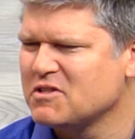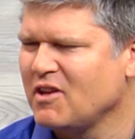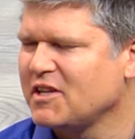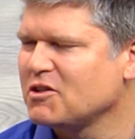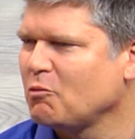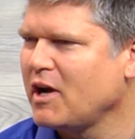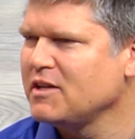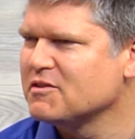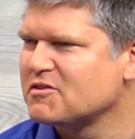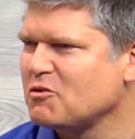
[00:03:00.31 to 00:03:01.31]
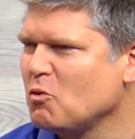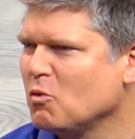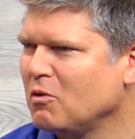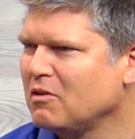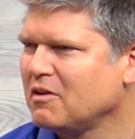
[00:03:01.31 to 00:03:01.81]
liked to write in
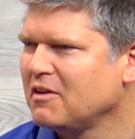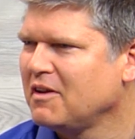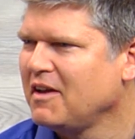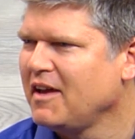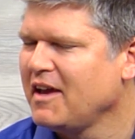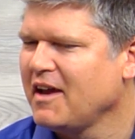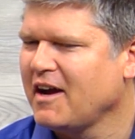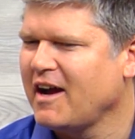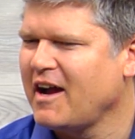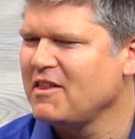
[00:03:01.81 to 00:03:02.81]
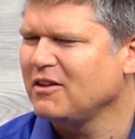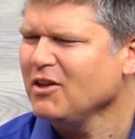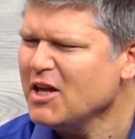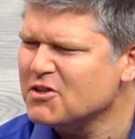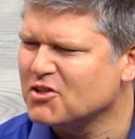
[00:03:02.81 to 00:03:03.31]
school. A
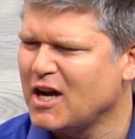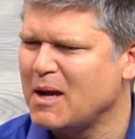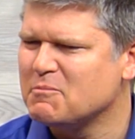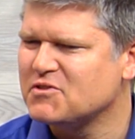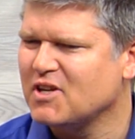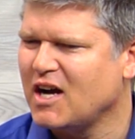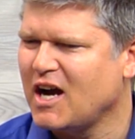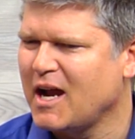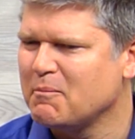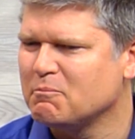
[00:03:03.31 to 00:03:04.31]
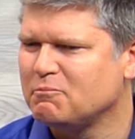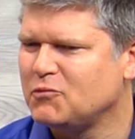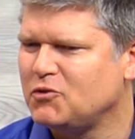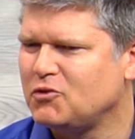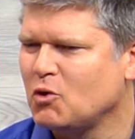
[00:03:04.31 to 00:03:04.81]
lot of times I'm
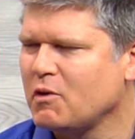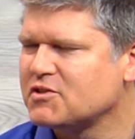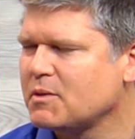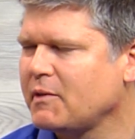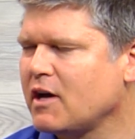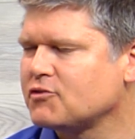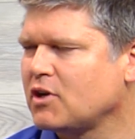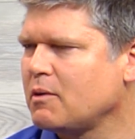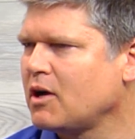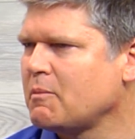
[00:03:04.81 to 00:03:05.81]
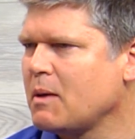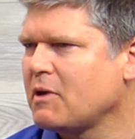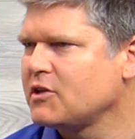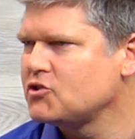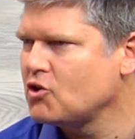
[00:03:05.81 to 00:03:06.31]
doing something else, right? I'm at
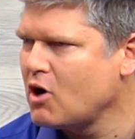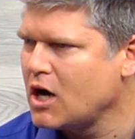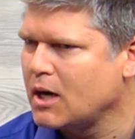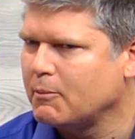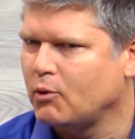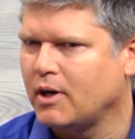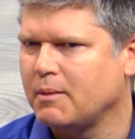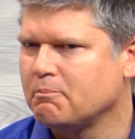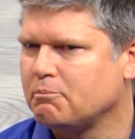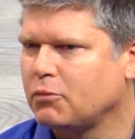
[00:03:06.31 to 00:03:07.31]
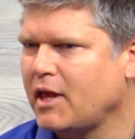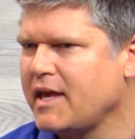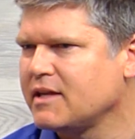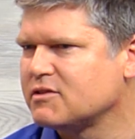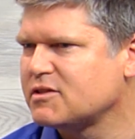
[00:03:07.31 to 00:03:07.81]
my job or I'm
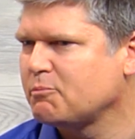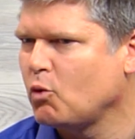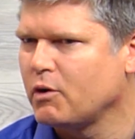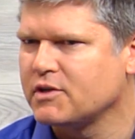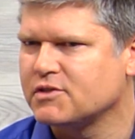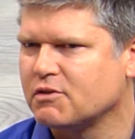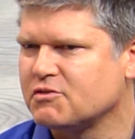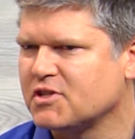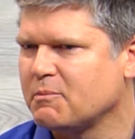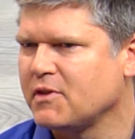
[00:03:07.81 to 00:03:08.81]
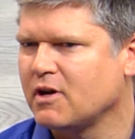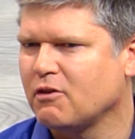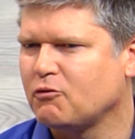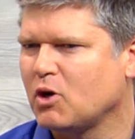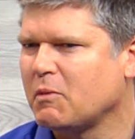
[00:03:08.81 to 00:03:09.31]
playing in sports or something all
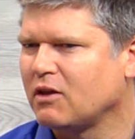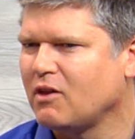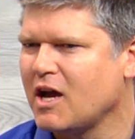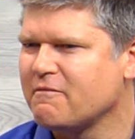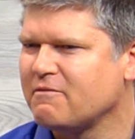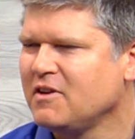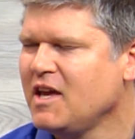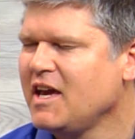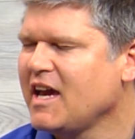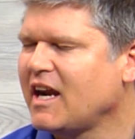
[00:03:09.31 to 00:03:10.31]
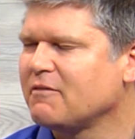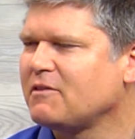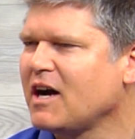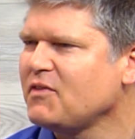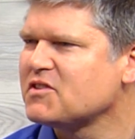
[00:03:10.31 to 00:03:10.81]
throughout my life, and I've
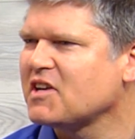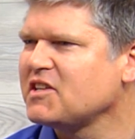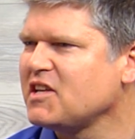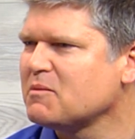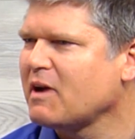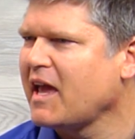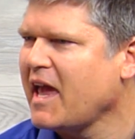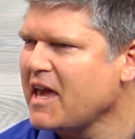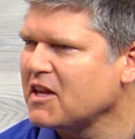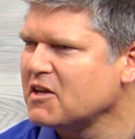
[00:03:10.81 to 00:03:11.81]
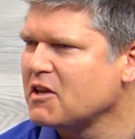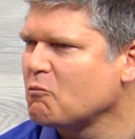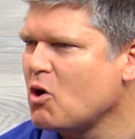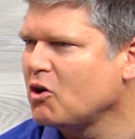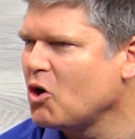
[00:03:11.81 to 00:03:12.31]
got this idea in my head and it
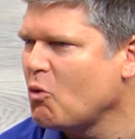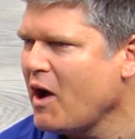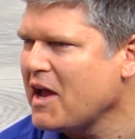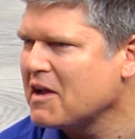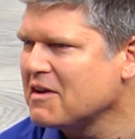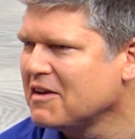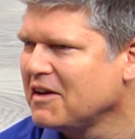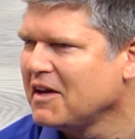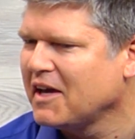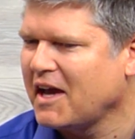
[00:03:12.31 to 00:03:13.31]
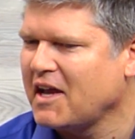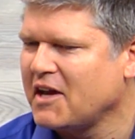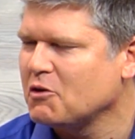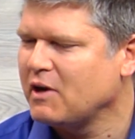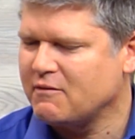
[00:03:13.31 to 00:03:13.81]
won't go away. I
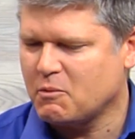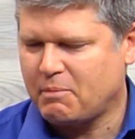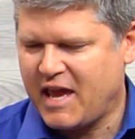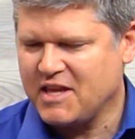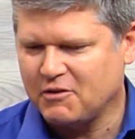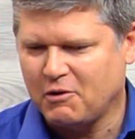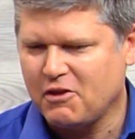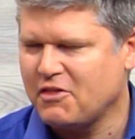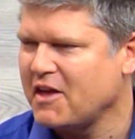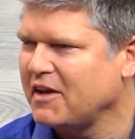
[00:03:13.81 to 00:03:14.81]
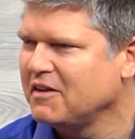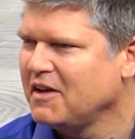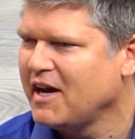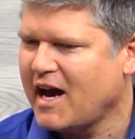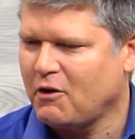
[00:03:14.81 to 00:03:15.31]
don't have a pen or anything.
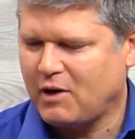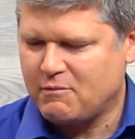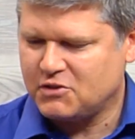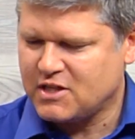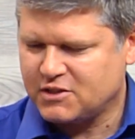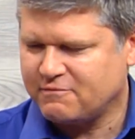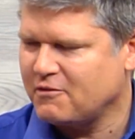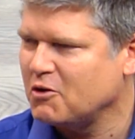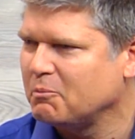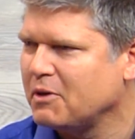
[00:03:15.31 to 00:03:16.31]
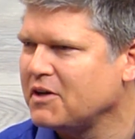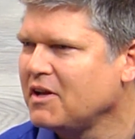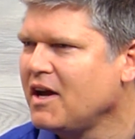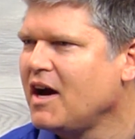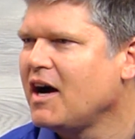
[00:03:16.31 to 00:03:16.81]
I don't have a dictaphone,
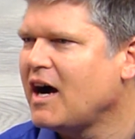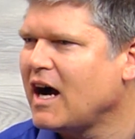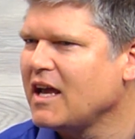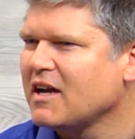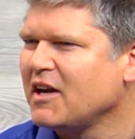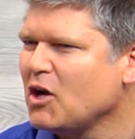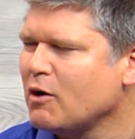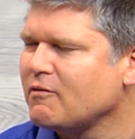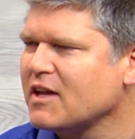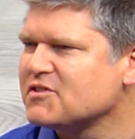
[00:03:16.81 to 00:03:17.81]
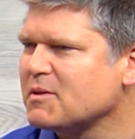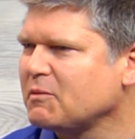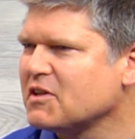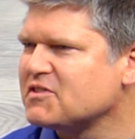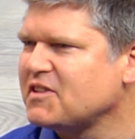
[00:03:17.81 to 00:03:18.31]
but I know I've got
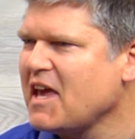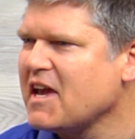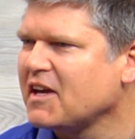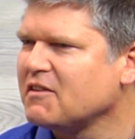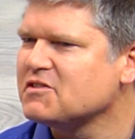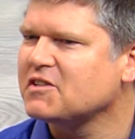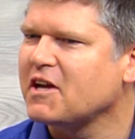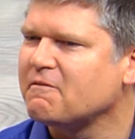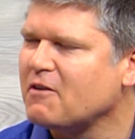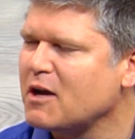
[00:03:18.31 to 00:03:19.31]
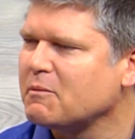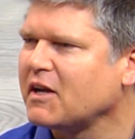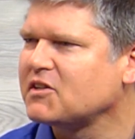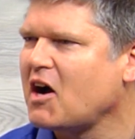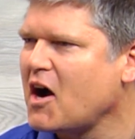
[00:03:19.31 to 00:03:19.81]
something to say, and I just got to find my
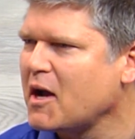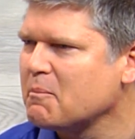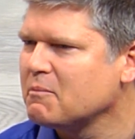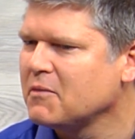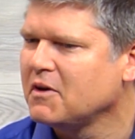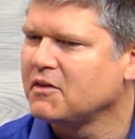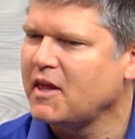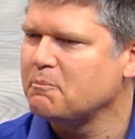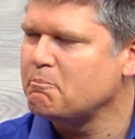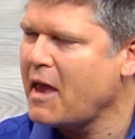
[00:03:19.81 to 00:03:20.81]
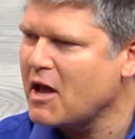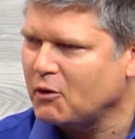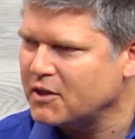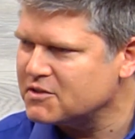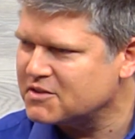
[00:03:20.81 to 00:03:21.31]
time, that
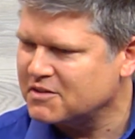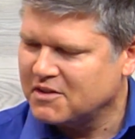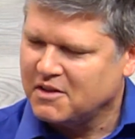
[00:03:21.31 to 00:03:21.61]
balance,